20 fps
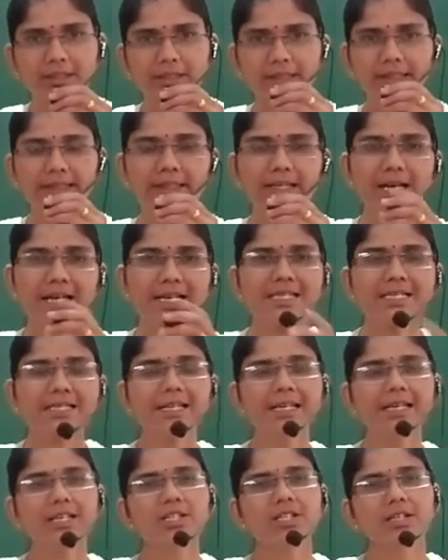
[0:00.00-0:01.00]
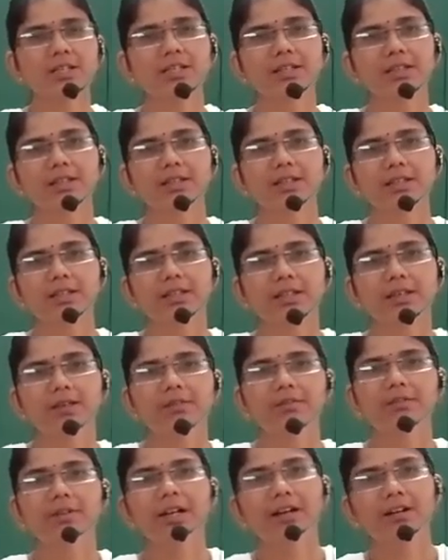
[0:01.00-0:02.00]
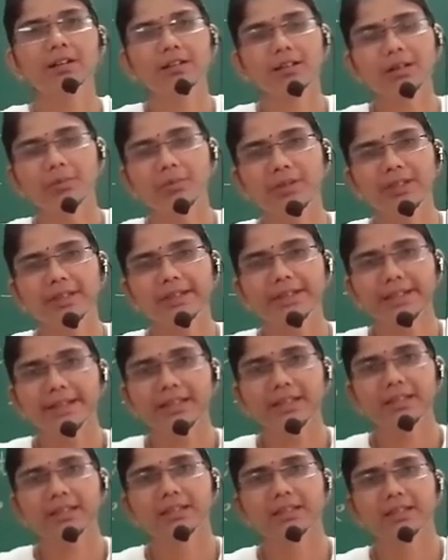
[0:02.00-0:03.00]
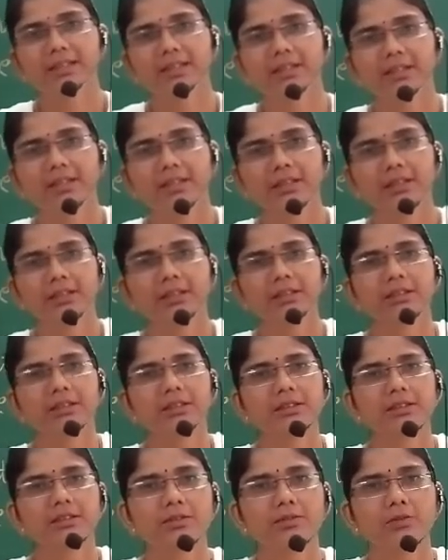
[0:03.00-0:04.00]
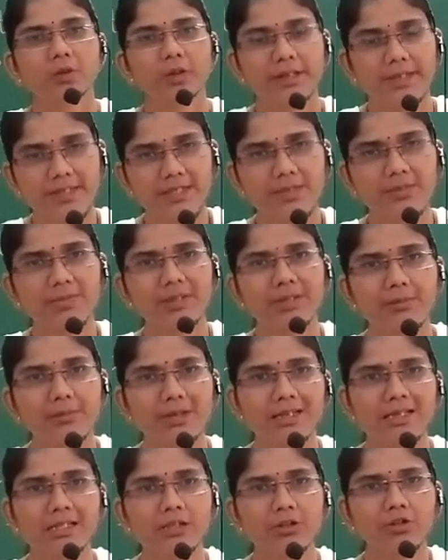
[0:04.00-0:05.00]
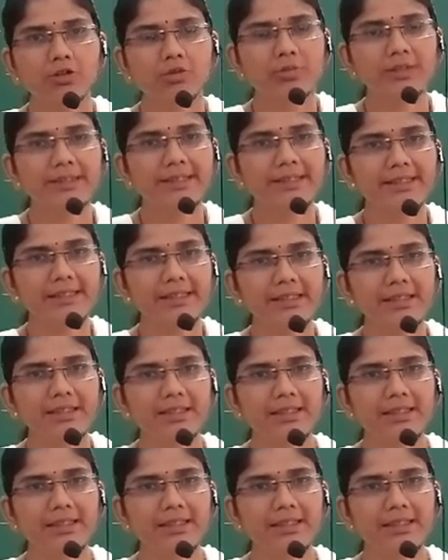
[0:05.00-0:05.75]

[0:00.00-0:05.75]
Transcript: in the last lecture we have completed what is mean by solubility,